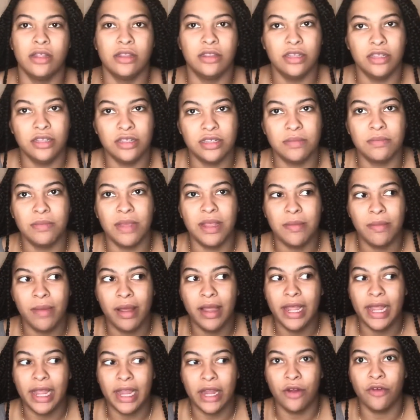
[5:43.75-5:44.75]
This made
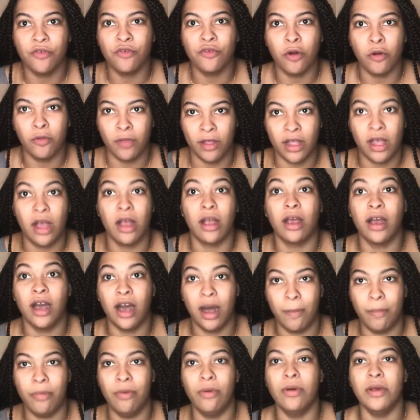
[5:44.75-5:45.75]
my hair grow like a
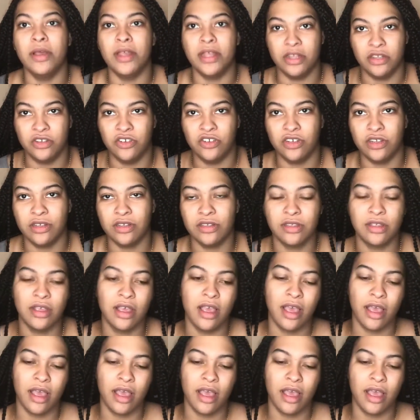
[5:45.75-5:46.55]
couple inches.